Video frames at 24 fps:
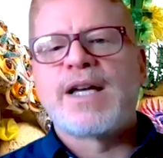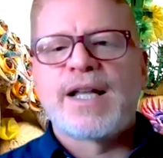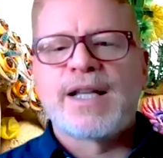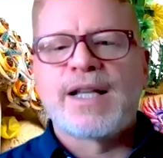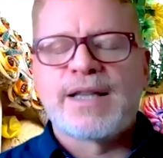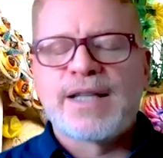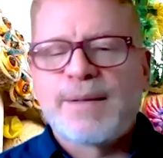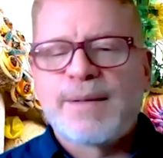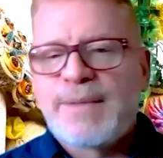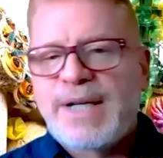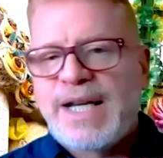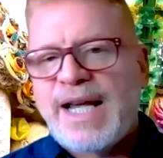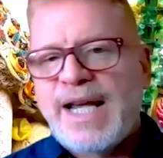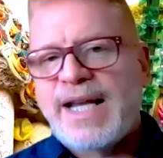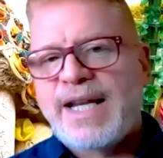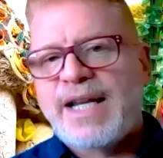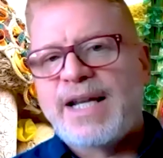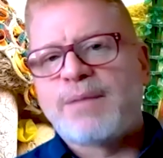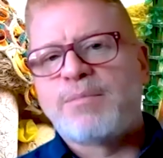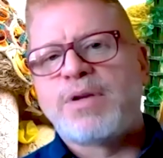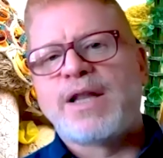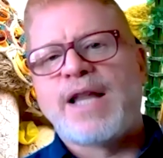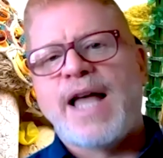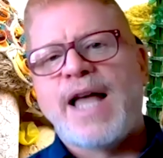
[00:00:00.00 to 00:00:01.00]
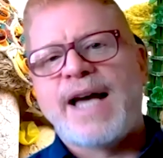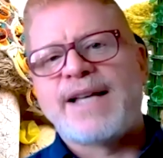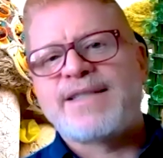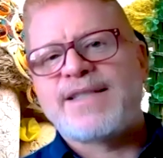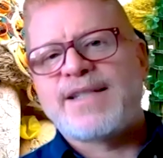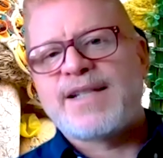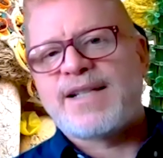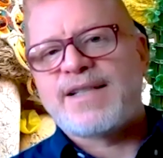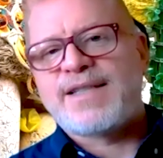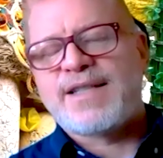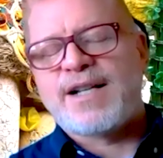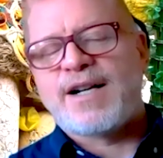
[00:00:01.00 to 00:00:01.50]
eliminating
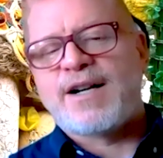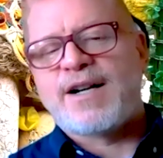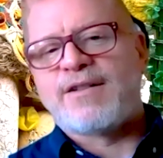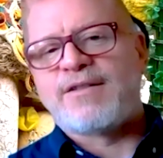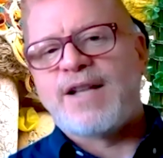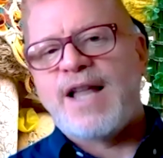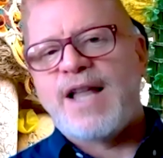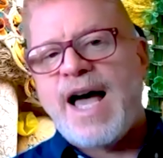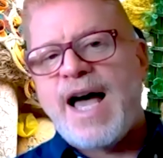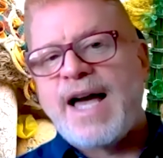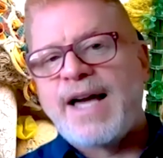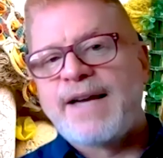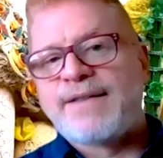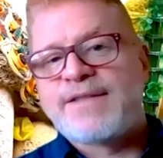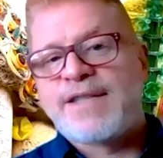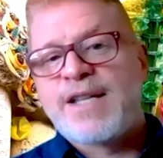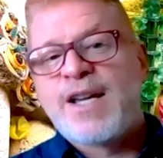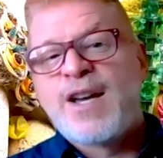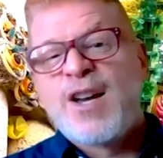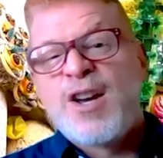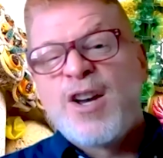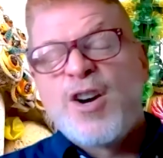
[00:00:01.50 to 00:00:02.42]
plastics in our lives,